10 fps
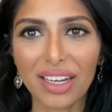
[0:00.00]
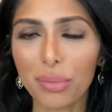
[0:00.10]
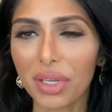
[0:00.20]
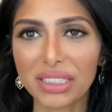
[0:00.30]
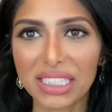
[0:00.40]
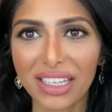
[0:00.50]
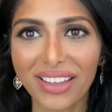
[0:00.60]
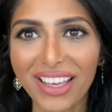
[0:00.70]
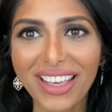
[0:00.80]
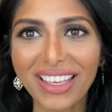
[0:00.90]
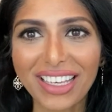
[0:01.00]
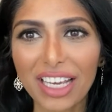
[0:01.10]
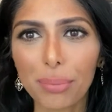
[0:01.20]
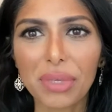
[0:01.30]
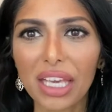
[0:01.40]
I'm not saying
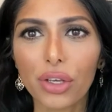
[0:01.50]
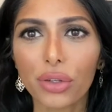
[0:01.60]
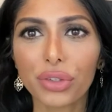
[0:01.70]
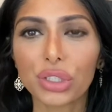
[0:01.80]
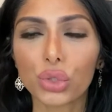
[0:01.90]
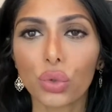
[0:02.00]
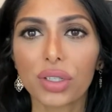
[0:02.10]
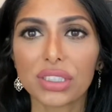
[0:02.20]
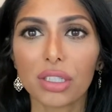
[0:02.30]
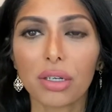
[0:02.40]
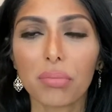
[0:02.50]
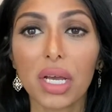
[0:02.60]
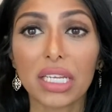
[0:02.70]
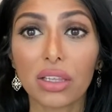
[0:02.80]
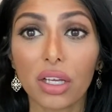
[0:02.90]
cupcake only stores are
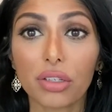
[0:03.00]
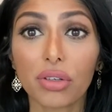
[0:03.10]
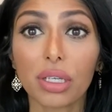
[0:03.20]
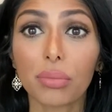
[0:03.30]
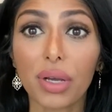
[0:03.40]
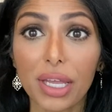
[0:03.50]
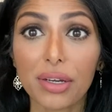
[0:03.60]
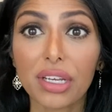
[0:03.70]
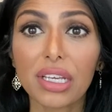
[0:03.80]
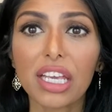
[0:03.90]
money laundering, but